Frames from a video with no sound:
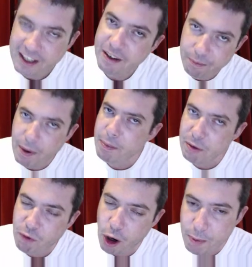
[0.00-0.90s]
Remember the
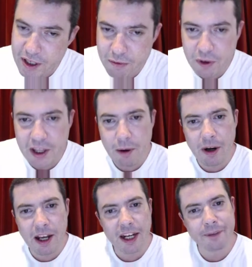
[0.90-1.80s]
Romans and what they were
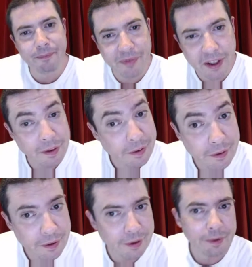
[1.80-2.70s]
like? Oh,
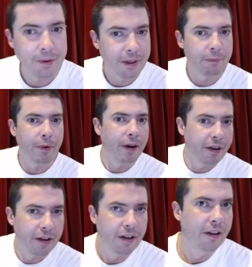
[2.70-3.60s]
never mind.
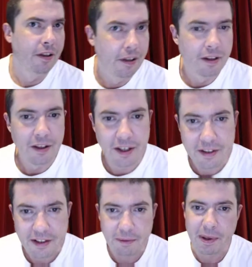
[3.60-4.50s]
That's
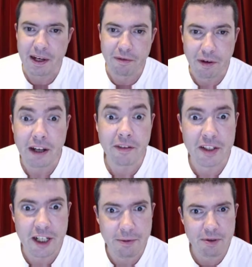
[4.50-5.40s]
a debate for another
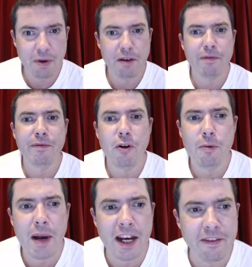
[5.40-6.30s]
time as well. Four
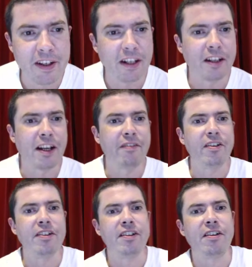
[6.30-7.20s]
Bank of England
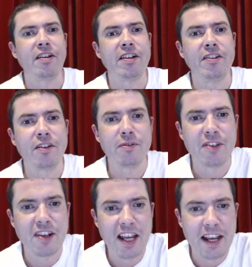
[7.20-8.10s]
governors and directors owned
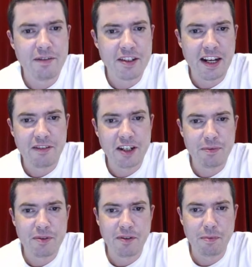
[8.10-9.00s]
slaves, slave
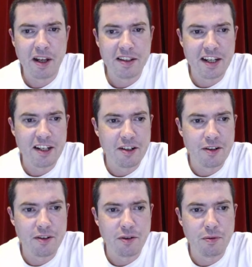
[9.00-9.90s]
ships or
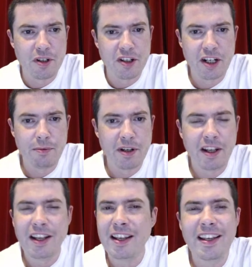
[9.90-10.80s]
plantations, or were chairman.
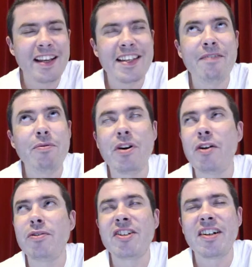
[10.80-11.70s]
Yes, everyone
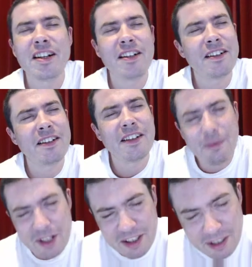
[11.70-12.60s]
owns... Can
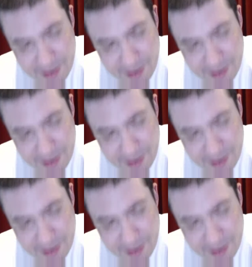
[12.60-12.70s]
we just